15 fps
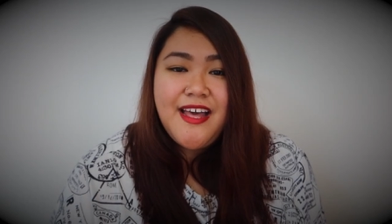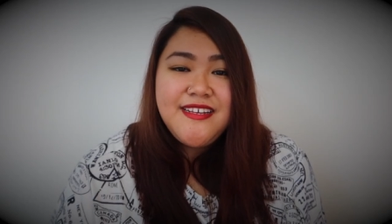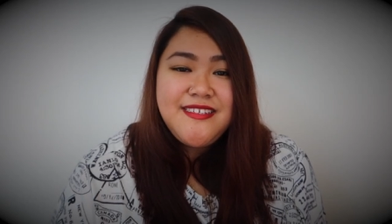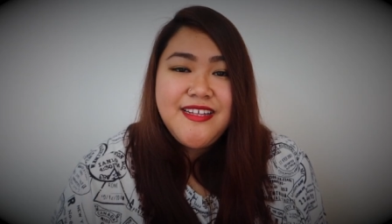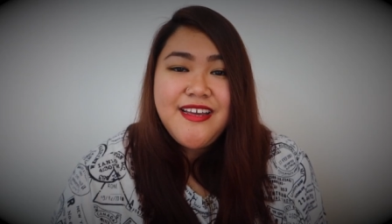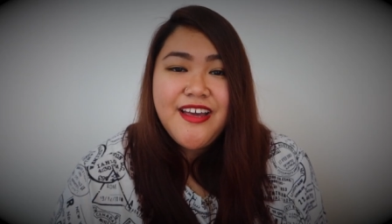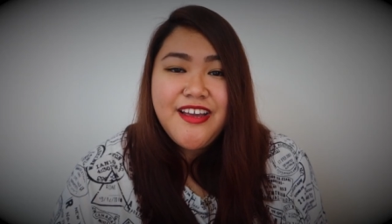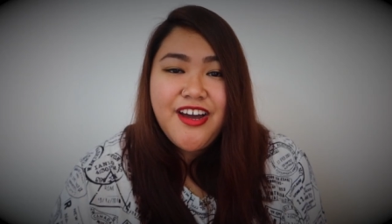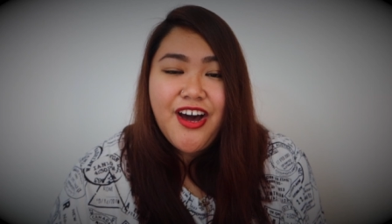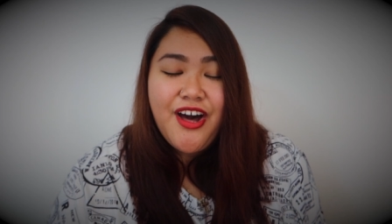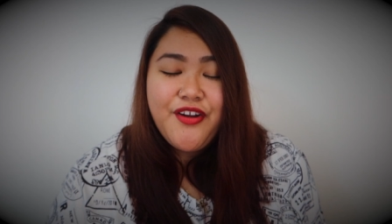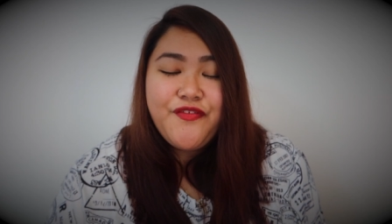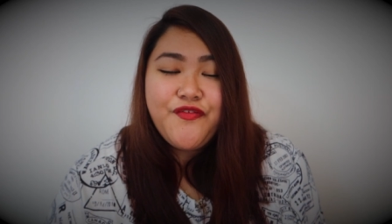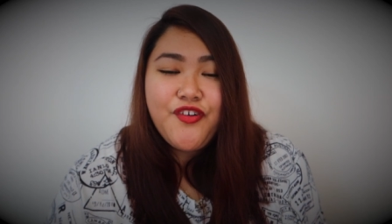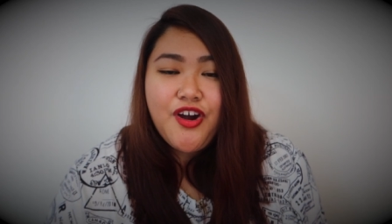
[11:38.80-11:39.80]
last thing I
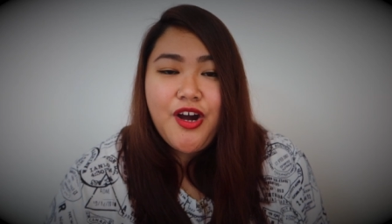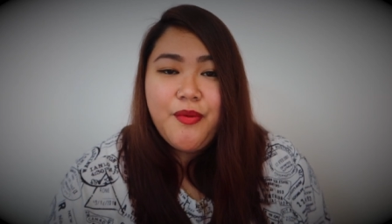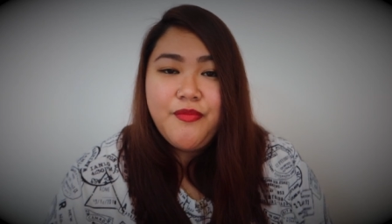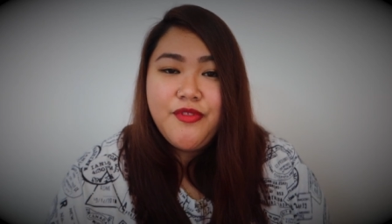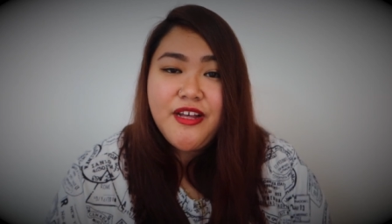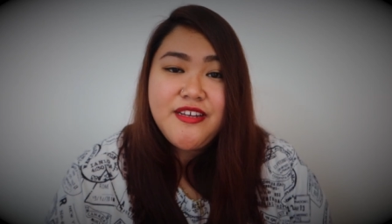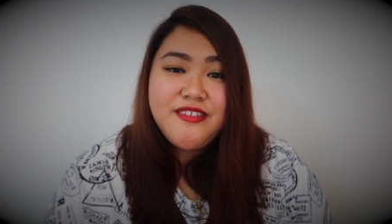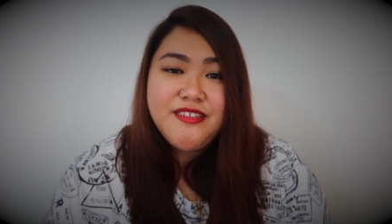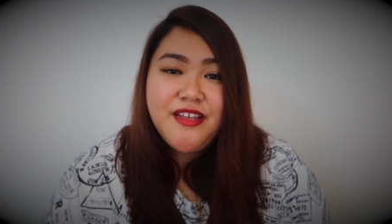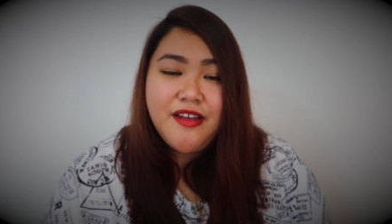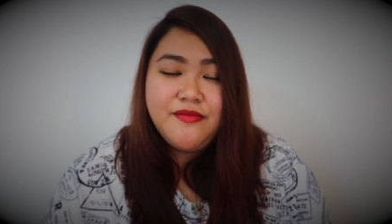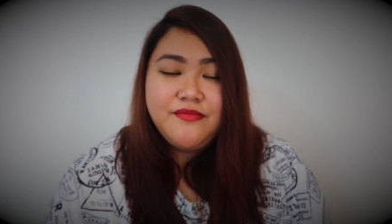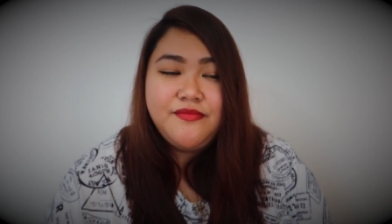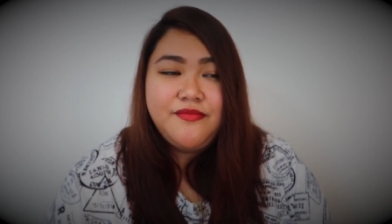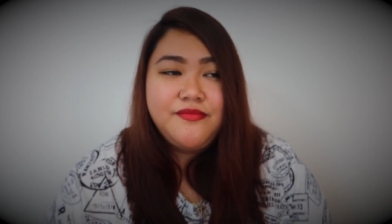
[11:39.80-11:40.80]
got from Lux...
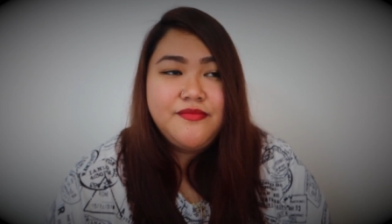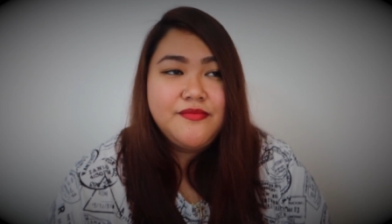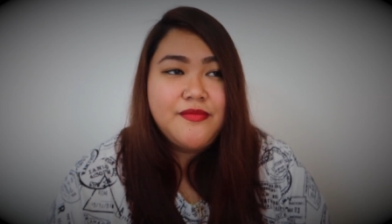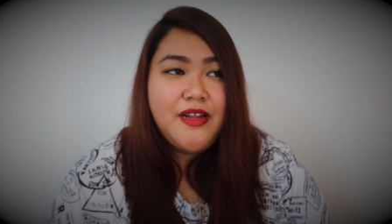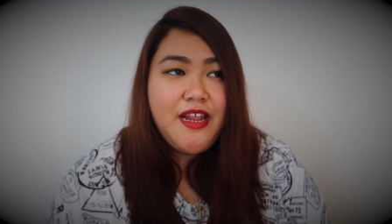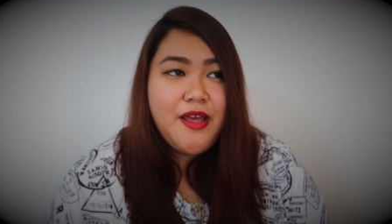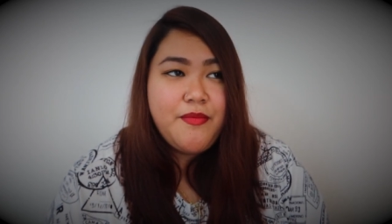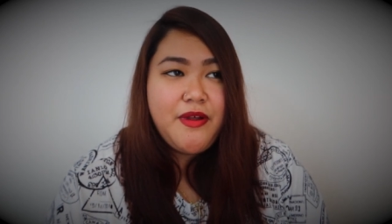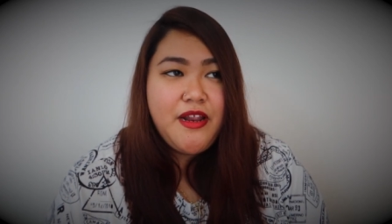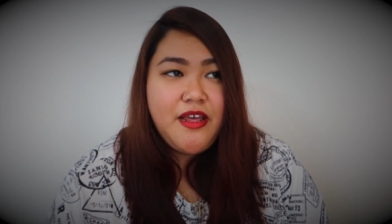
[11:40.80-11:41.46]
Mali.